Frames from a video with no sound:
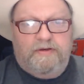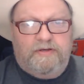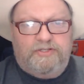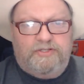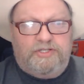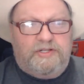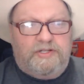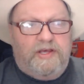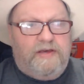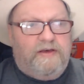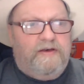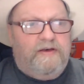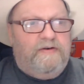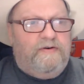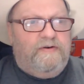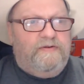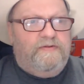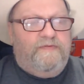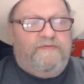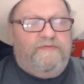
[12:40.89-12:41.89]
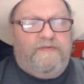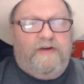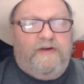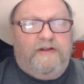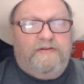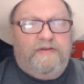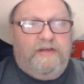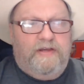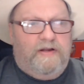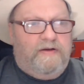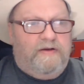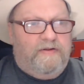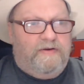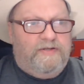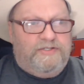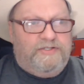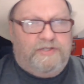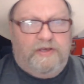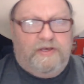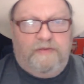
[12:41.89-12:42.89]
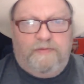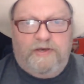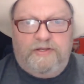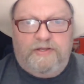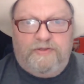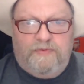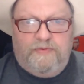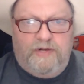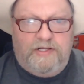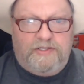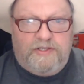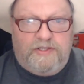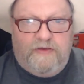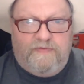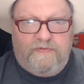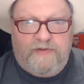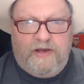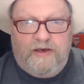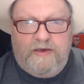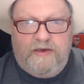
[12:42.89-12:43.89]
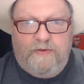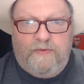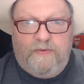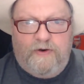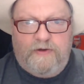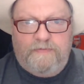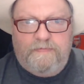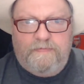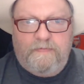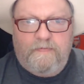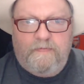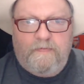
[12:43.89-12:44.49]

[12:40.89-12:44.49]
sticker on the front, you know, like the CB 2781?